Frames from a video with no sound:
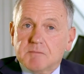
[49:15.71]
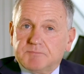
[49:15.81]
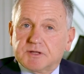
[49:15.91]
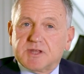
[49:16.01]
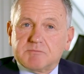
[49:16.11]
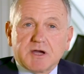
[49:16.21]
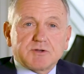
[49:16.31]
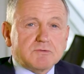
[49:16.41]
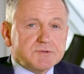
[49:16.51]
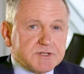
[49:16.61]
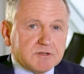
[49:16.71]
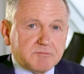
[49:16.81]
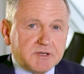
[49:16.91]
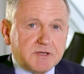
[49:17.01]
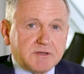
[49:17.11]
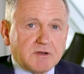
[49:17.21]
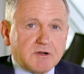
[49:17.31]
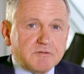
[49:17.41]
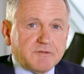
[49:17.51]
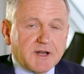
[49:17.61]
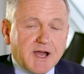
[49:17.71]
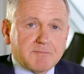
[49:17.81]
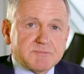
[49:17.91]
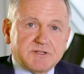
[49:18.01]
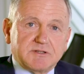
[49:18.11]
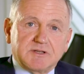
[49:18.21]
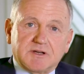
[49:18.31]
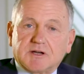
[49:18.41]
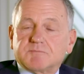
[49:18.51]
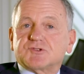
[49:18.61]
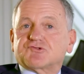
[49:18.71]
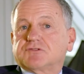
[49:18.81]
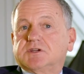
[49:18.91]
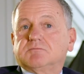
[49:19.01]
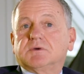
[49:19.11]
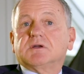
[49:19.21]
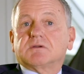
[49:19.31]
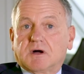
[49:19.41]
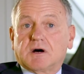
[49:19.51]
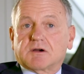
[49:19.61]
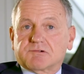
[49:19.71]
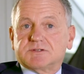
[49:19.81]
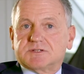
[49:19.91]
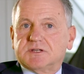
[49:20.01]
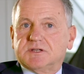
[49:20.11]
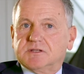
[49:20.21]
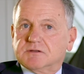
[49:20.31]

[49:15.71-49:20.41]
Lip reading: but there might also be overlaps in the upstream R&D,